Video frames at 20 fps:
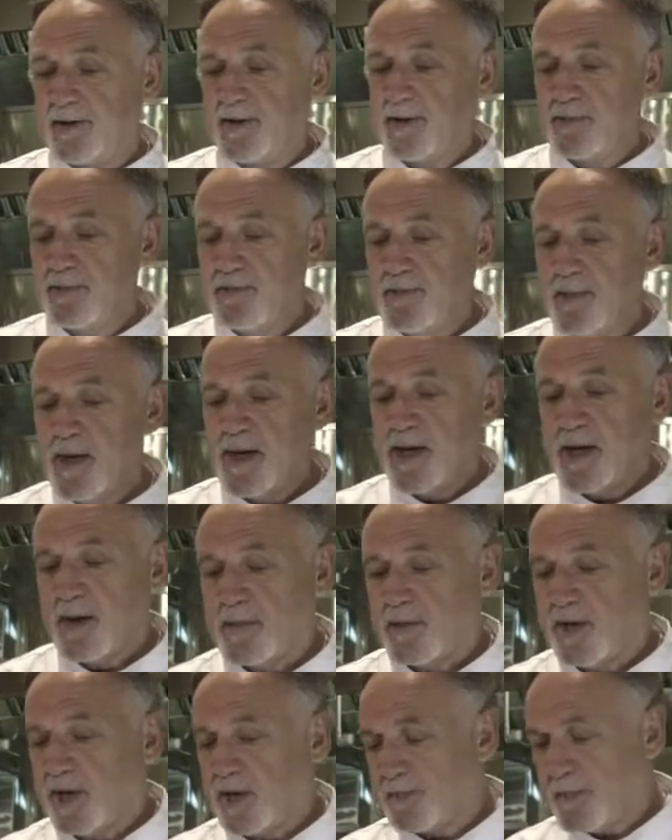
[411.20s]
them.
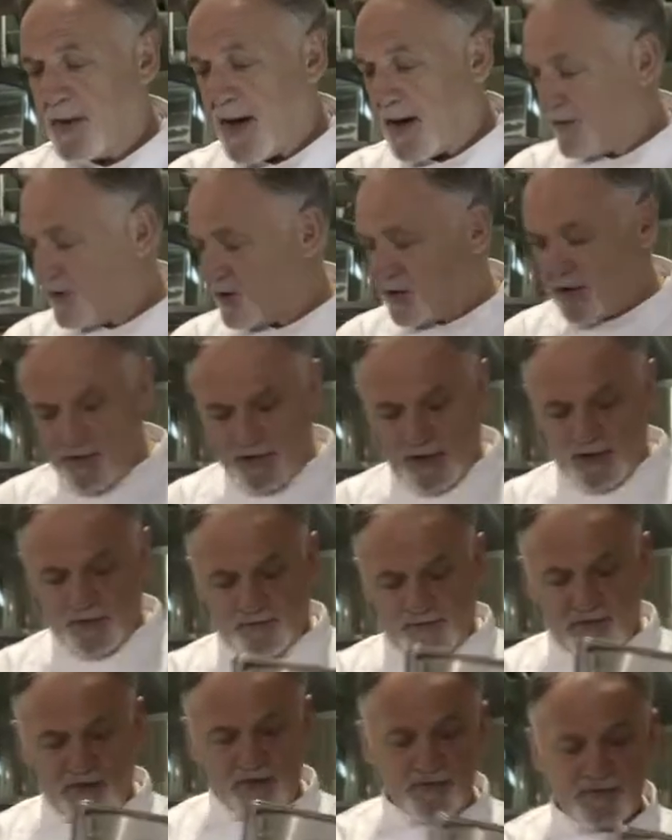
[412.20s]
We're going to barbecue those
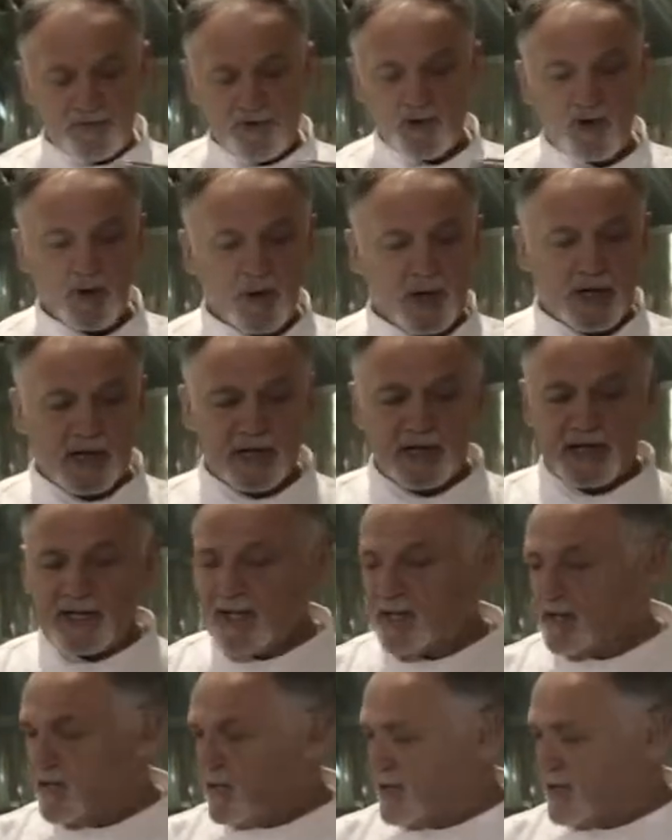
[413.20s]
very, very quickly